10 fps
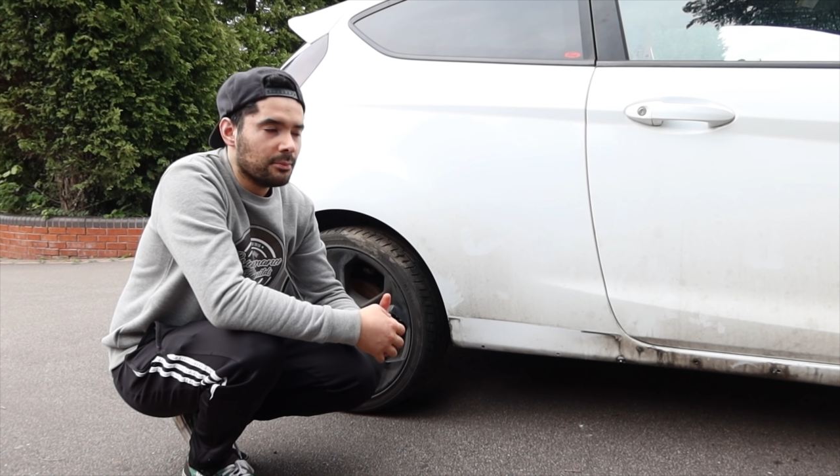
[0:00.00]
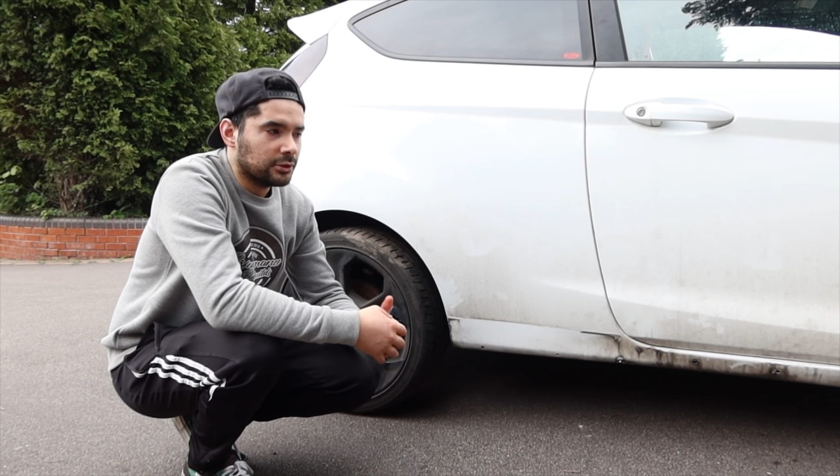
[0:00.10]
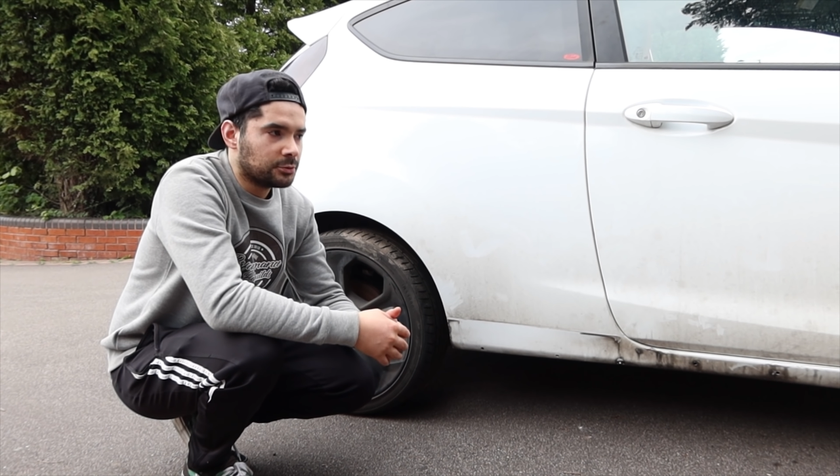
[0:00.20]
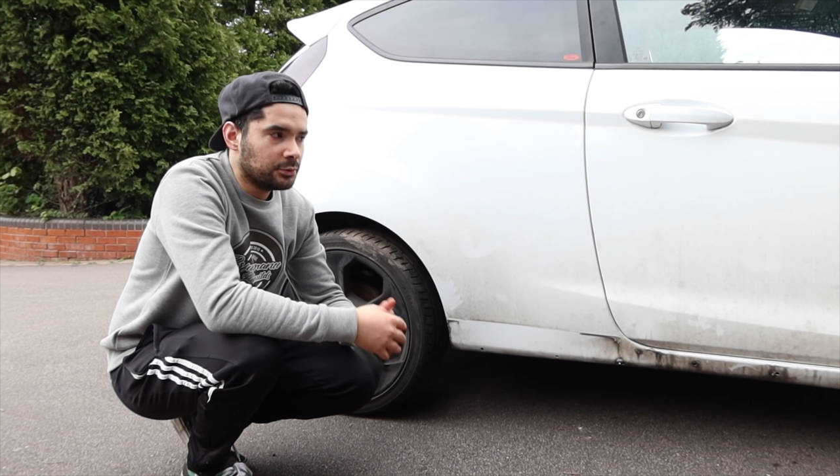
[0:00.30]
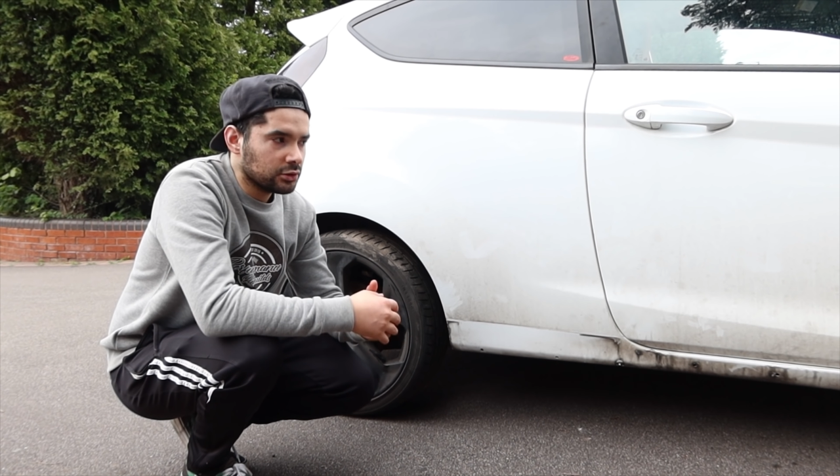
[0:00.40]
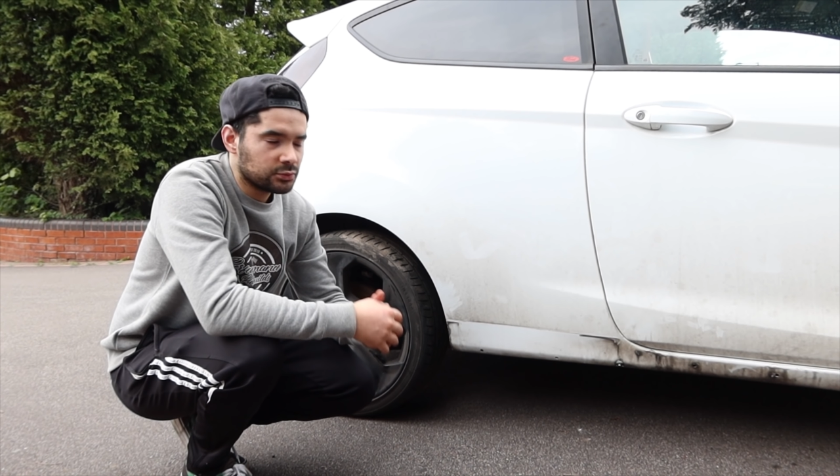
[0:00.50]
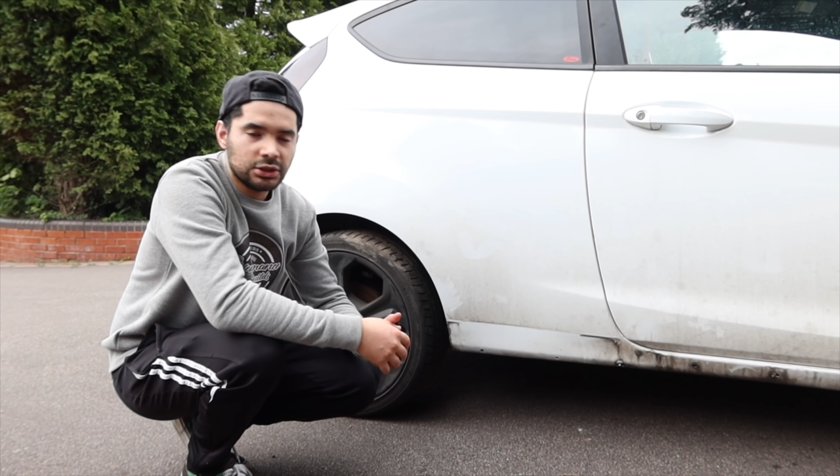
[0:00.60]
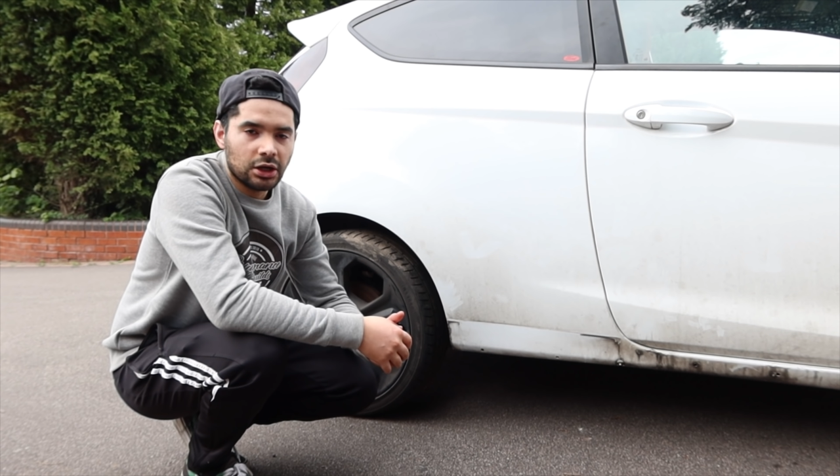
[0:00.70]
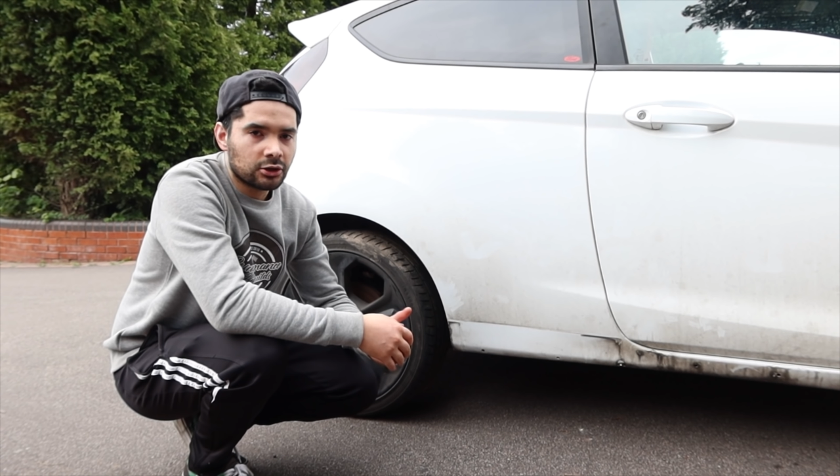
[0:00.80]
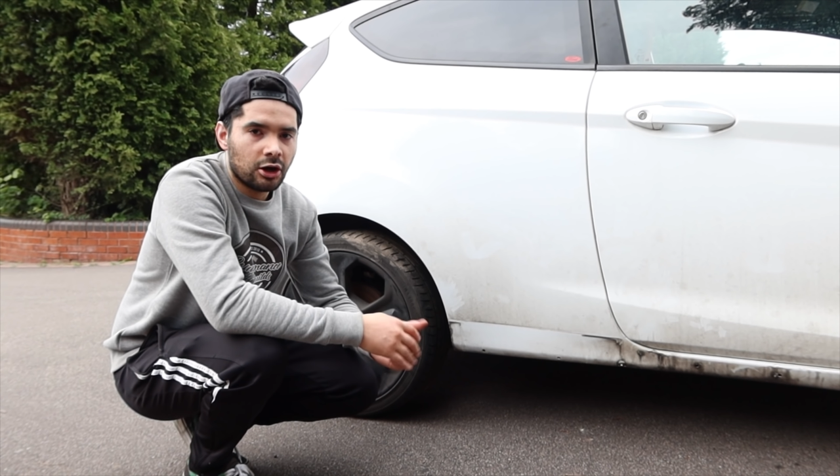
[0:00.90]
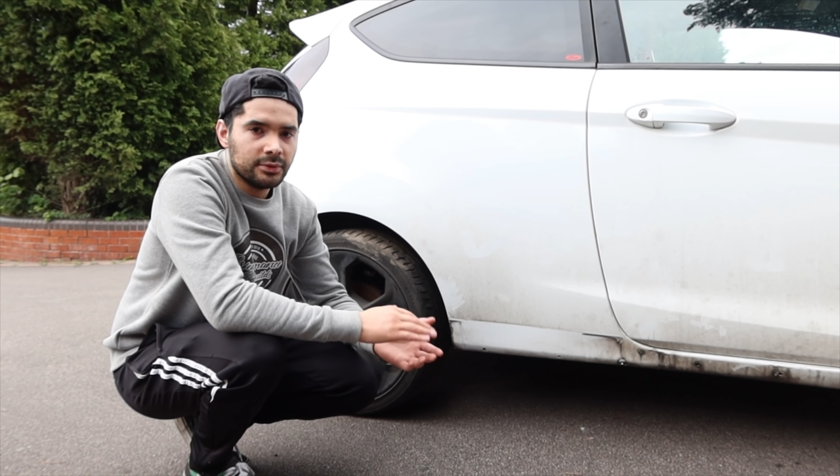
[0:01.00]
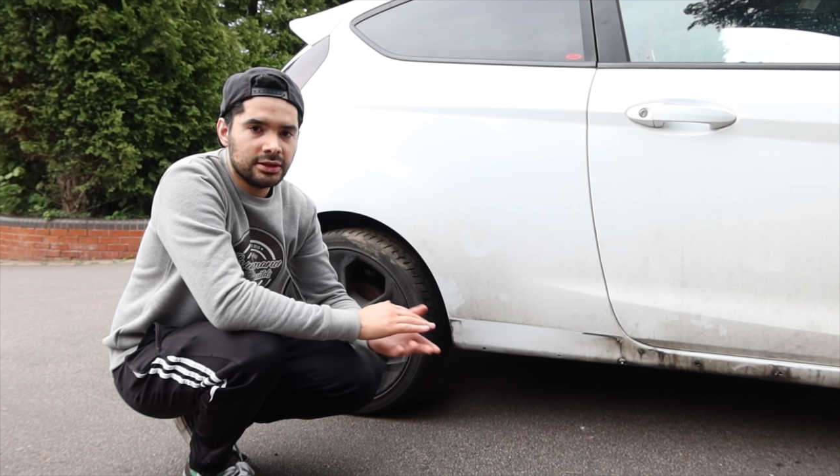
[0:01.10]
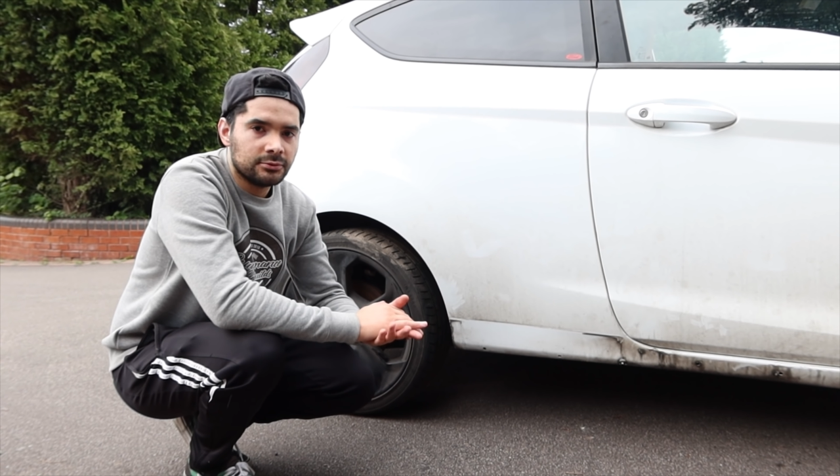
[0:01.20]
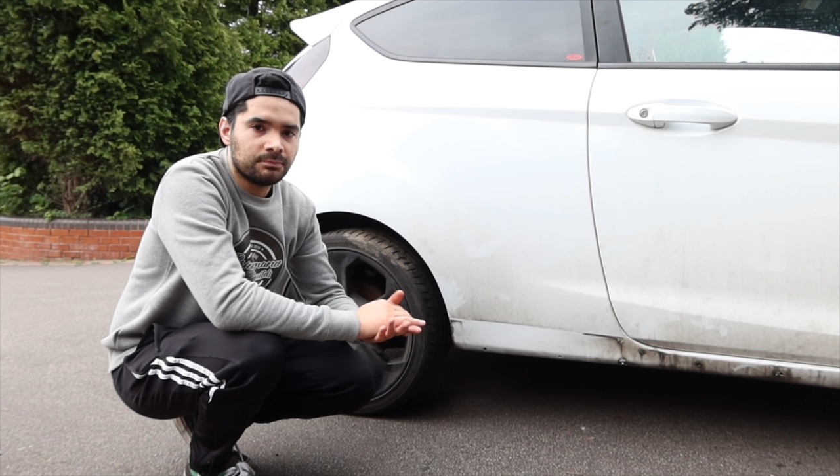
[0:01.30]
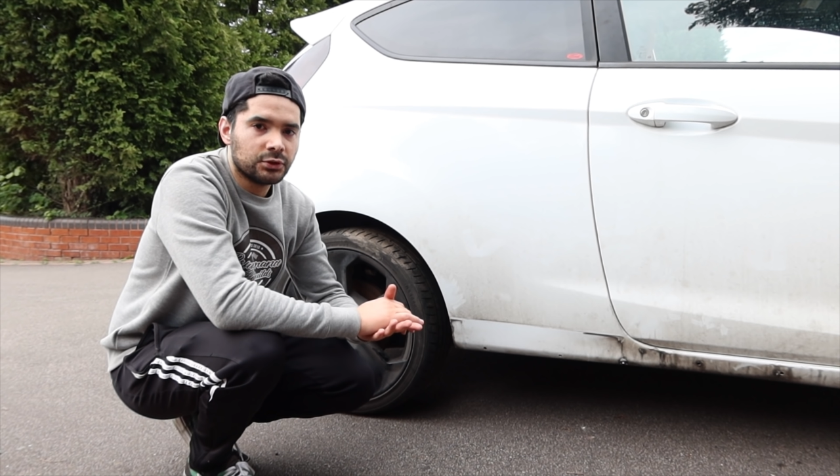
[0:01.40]
But to be honest with you, I can't
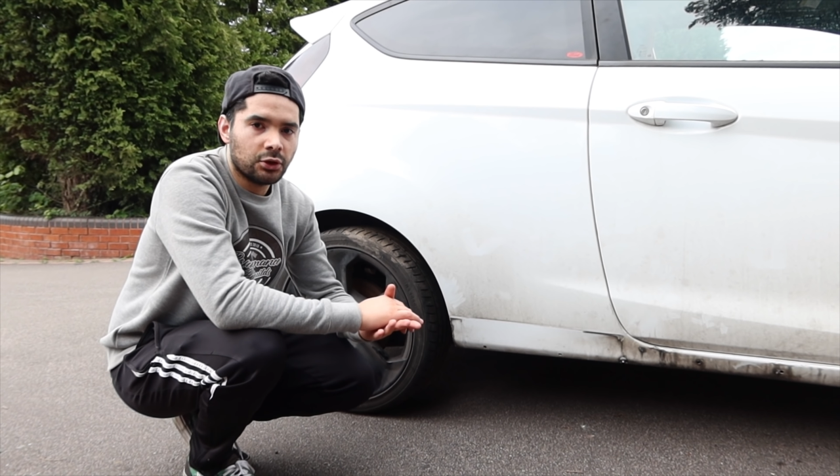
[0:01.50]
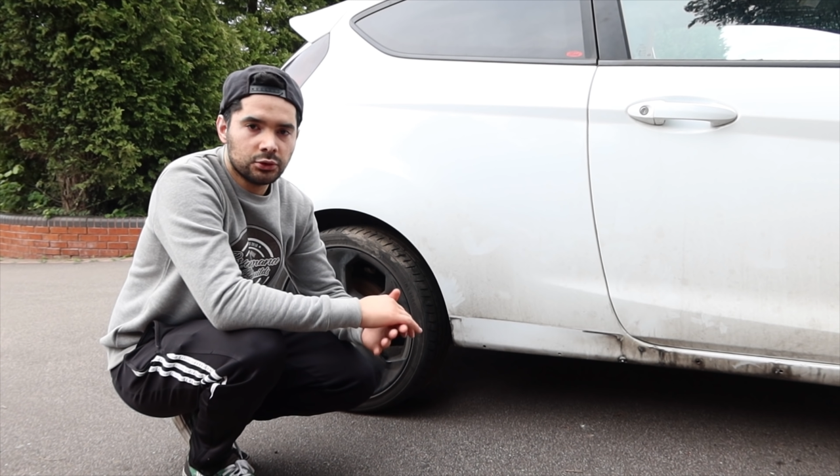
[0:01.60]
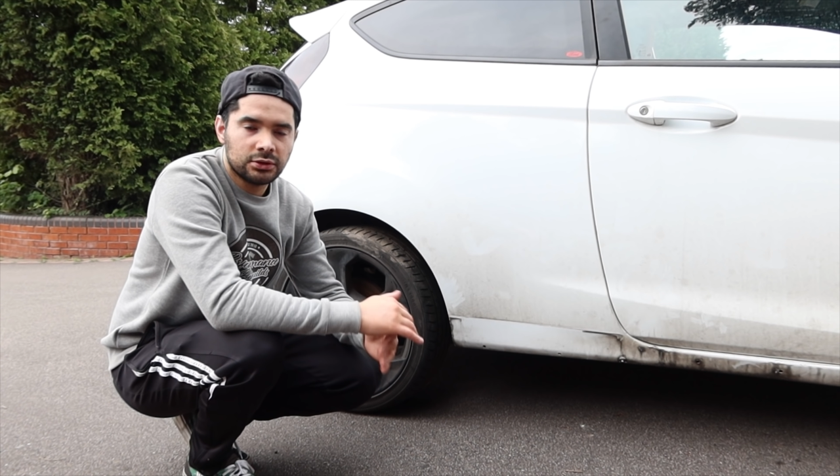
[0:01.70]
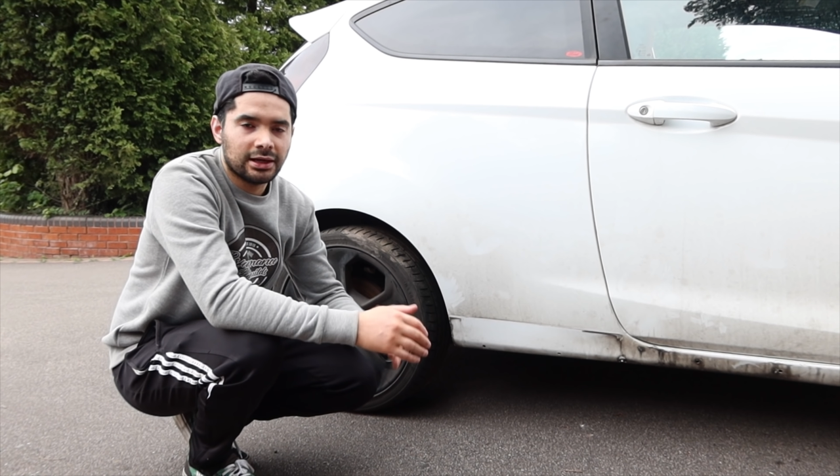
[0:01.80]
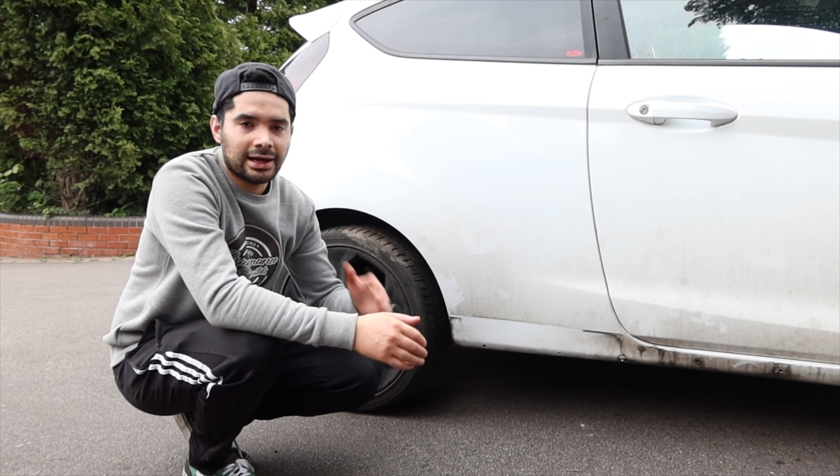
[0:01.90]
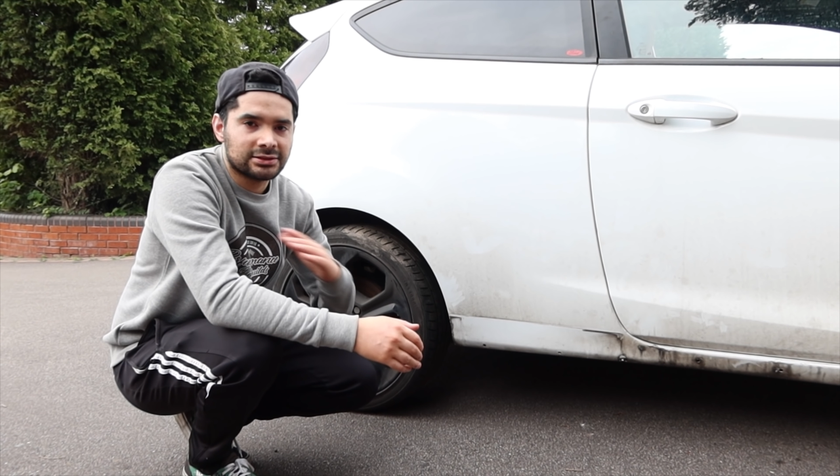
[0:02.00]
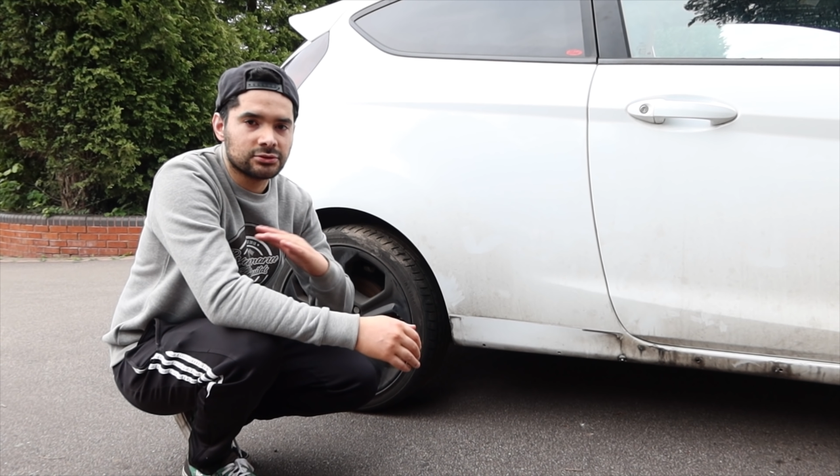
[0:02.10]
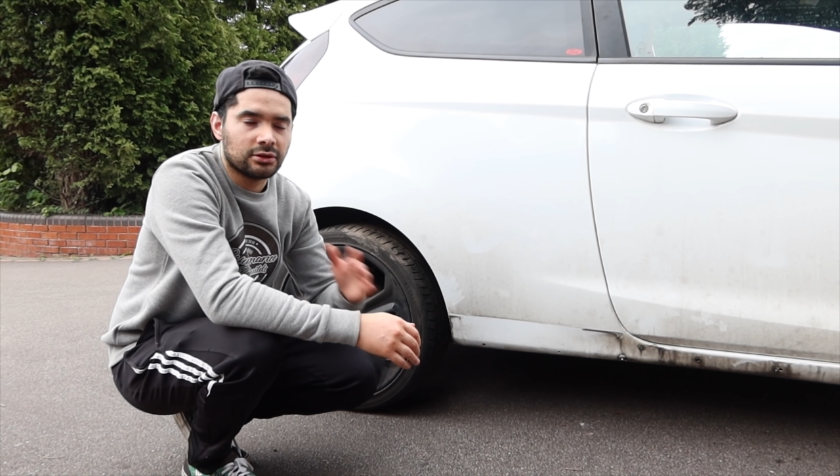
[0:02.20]
really go through the hassle.